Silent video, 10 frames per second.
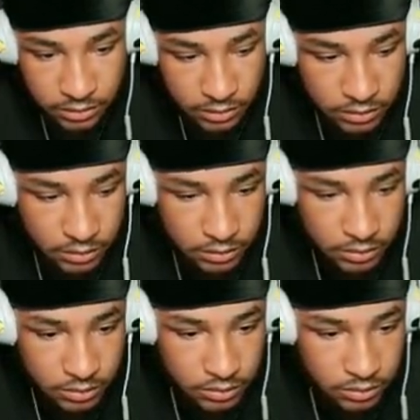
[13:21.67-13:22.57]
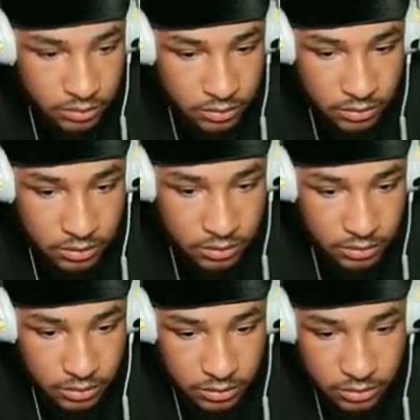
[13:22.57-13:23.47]

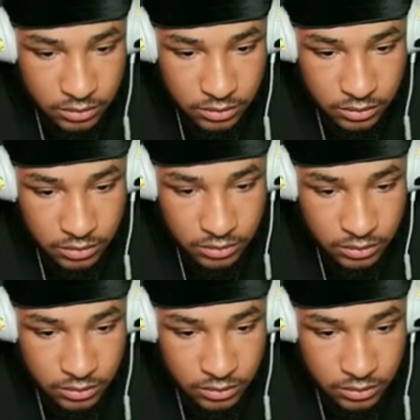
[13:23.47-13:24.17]
[no speech]